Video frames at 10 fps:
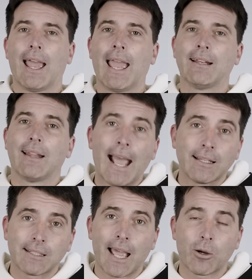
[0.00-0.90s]
and
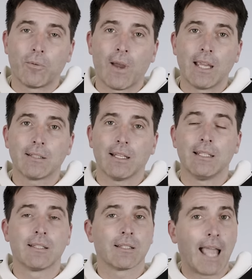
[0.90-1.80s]
that sacrifice
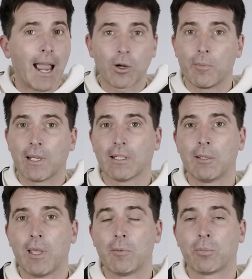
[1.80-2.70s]
is sacramentally
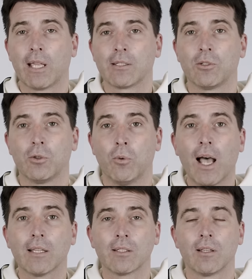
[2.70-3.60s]
made present to
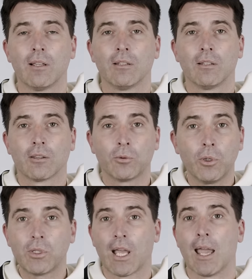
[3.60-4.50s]
us
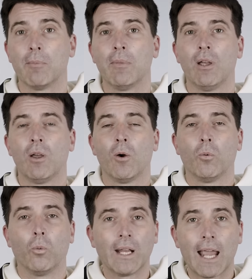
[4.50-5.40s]
through time
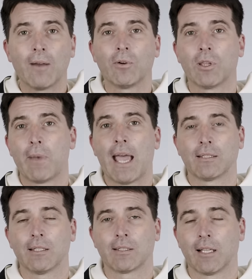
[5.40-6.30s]
whenever the
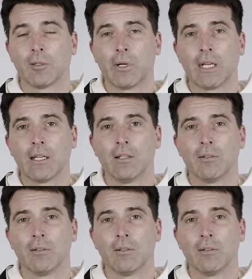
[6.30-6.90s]
Mass is celebrated.